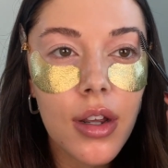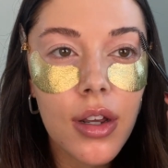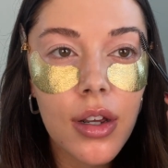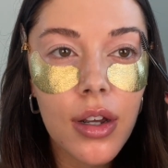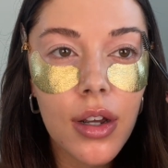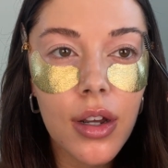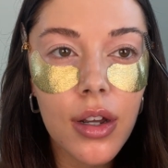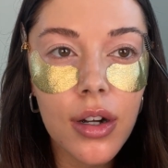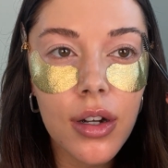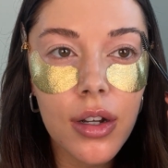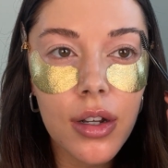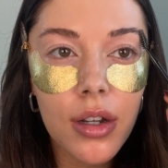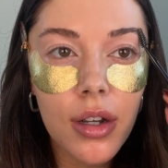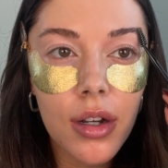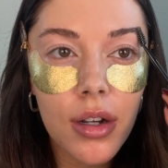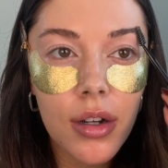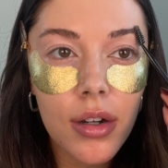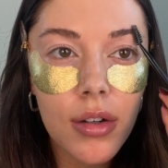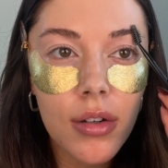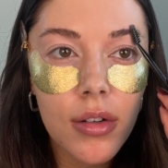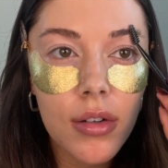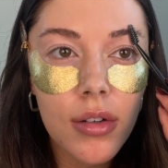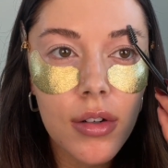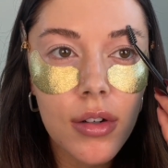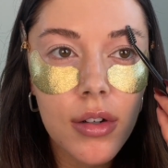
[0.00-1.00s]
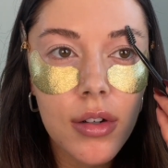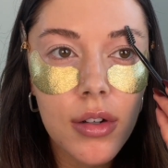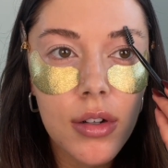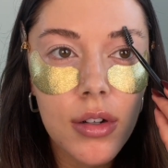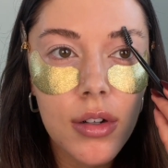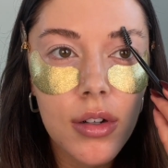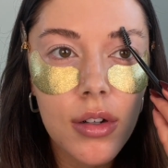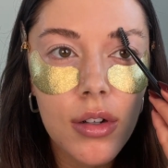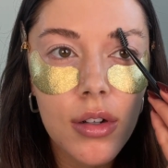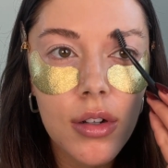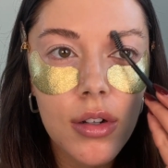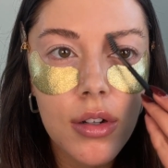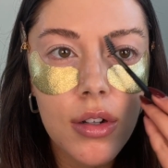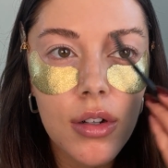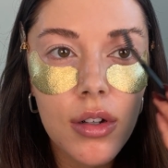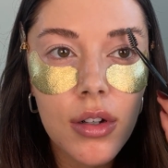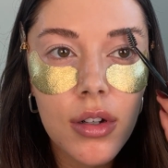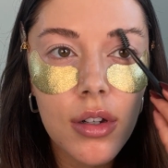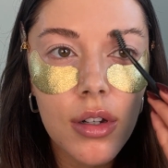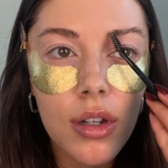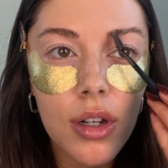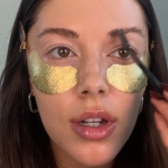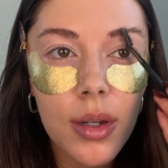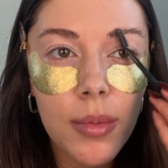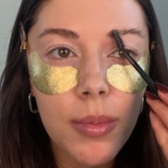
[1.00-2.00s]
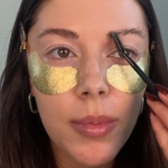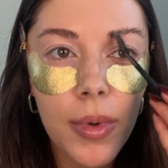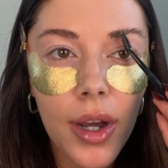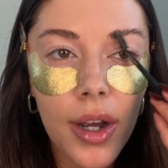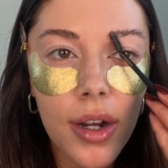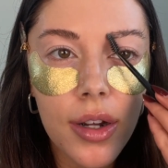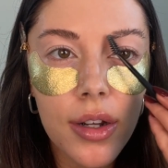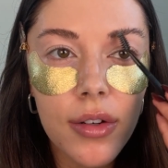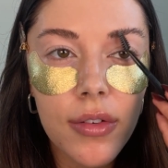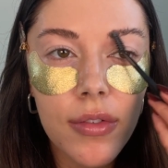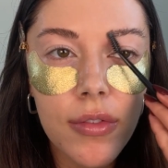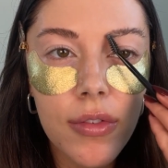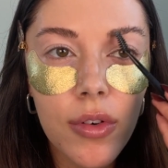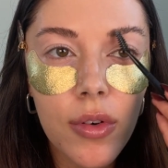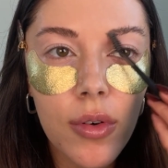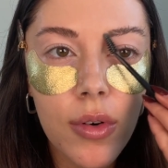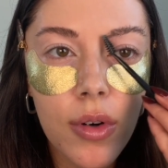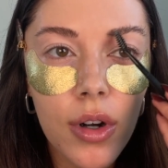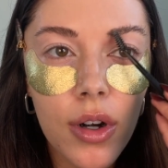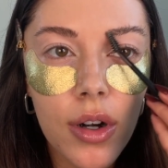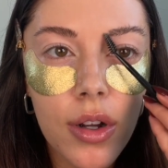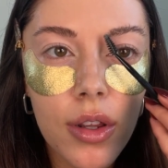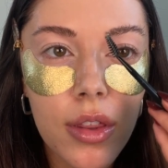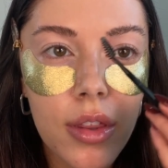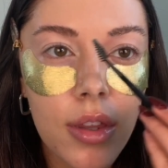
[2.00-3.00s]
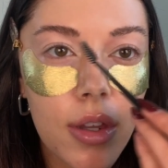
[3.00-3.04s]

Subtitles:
kind of go like back and forth.